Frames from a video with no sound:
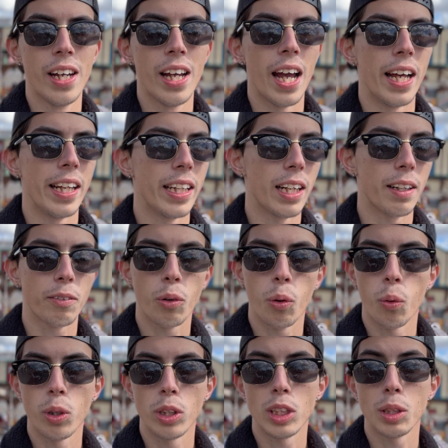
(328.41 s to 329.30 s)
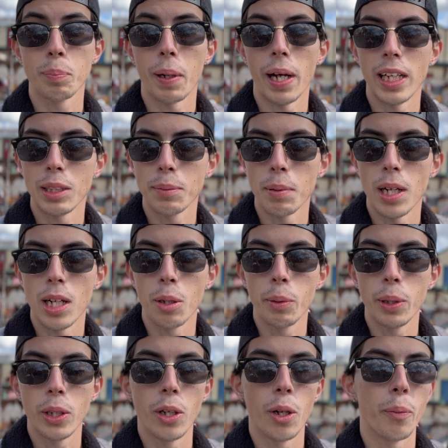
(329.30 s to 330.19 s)
And then of course Splash Mountain, we
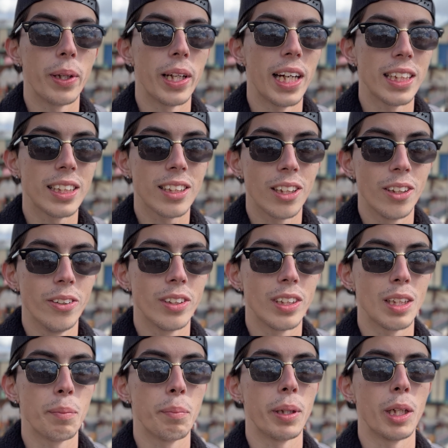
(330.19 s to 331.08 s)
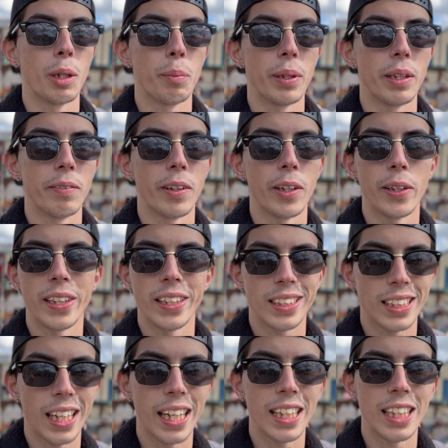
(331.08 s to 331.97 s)
don't know when that's closing, but it'll be very
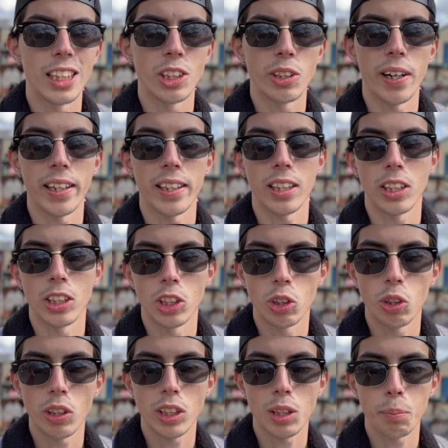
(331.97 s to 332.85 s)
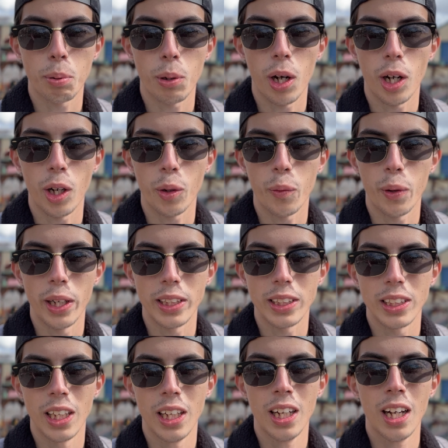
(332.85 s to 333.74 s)
exciting to track the construction progress
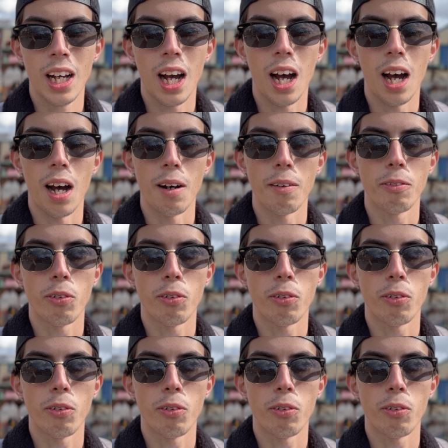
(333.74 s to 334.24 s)
uh,